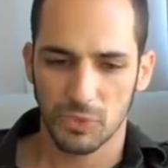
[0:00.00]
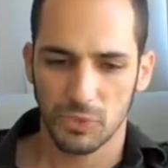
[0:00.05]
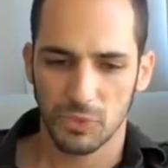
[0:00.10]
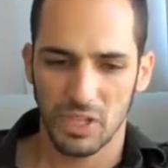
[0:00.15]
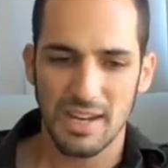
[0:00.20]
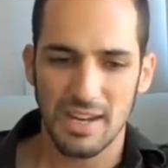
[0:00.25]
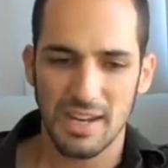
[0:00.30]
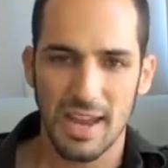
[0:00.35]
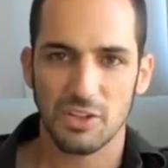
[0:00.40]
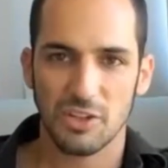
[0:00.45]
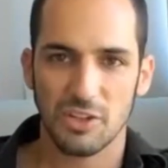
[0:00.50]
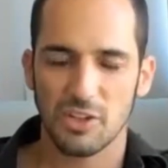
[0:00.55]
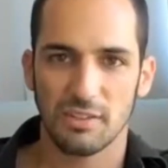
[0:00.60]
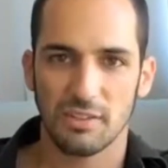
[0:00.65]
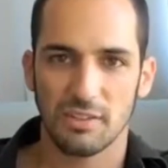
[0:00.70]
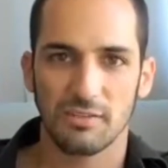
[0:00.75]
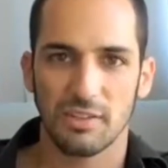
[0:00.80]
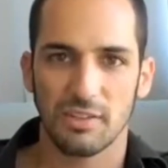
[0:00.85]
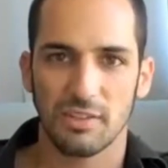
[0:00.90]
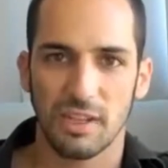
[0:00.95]

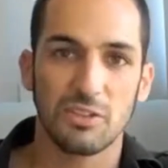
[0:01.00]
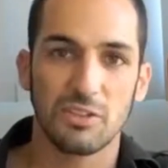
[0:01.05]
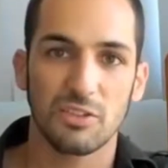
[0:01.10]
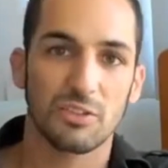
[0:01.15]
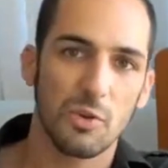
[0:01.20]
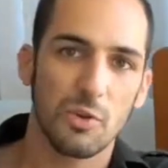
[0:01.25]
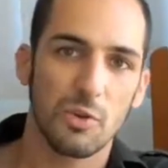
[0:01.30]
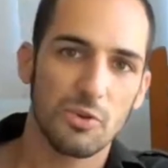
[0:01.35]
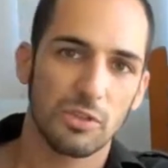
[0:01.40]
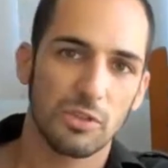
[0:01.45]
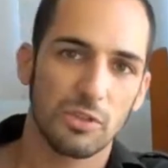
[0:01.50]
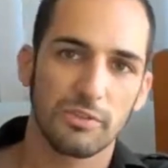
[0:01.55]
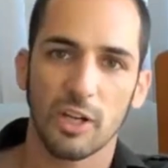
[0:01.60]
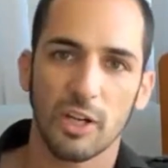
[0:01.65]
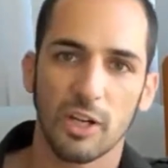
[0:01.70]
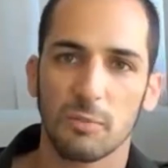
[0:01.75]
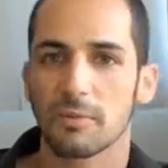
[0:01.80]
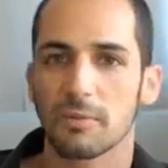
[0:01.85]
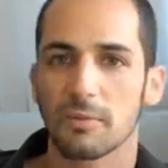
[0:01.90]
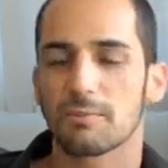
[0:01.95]
connection in a social
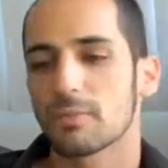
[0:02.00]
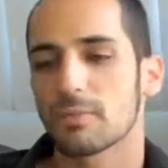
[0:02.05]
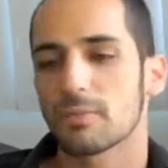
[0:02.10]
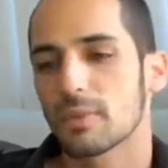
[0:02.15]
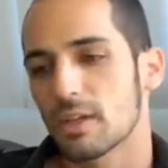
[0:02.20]
environment.